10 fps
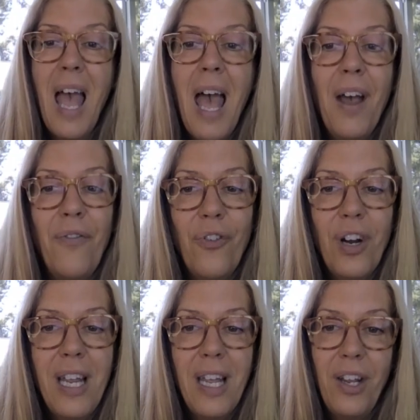
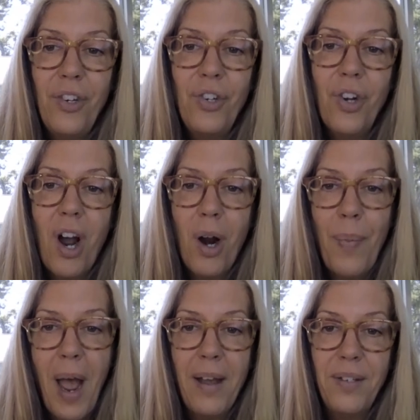Every inch our
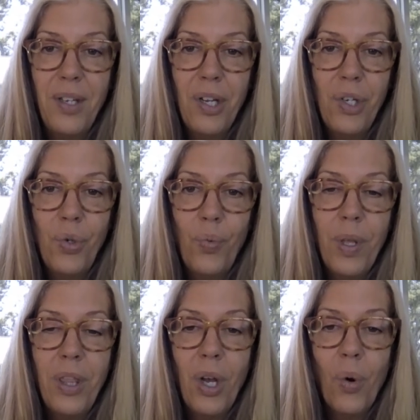passage,
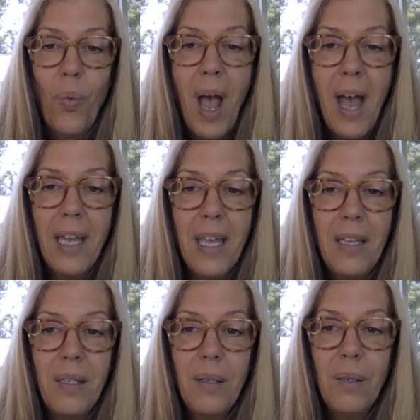with their
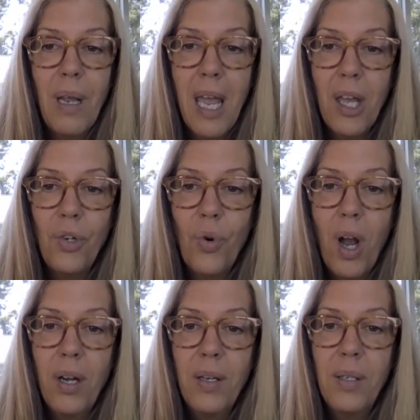wagons, hand
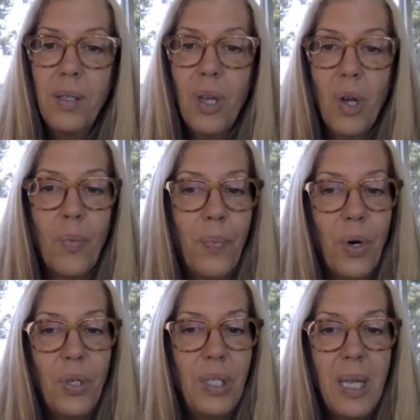trucks, their
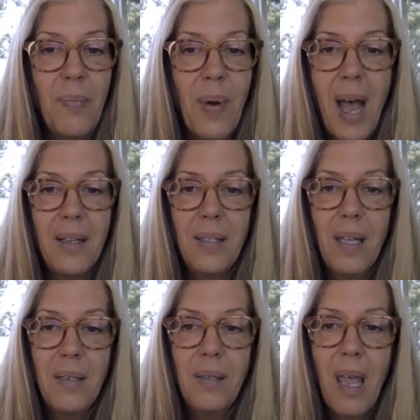bursting
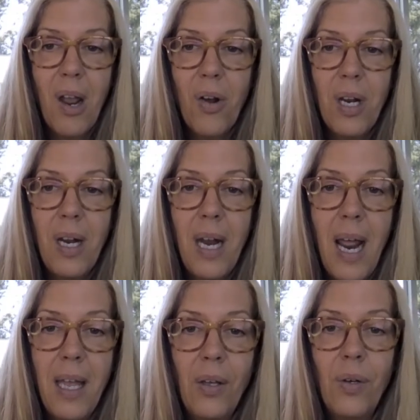baskets carried at an
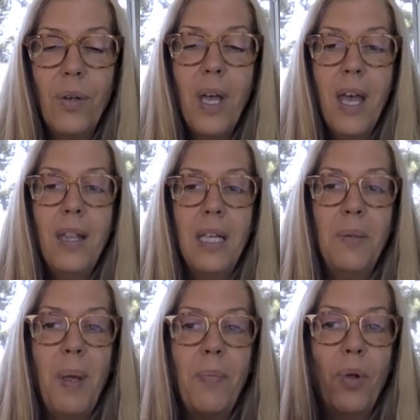angle. These
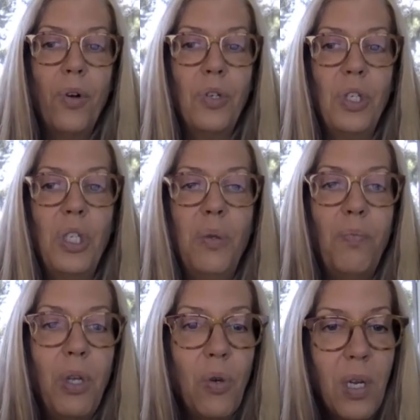people are
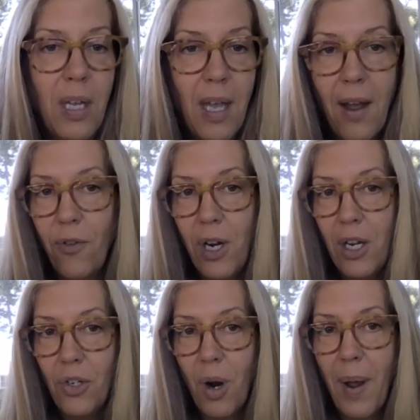disputing every
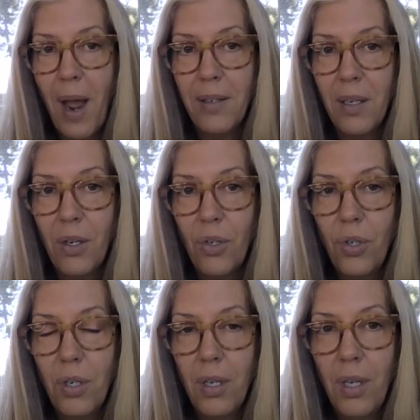inch our passage.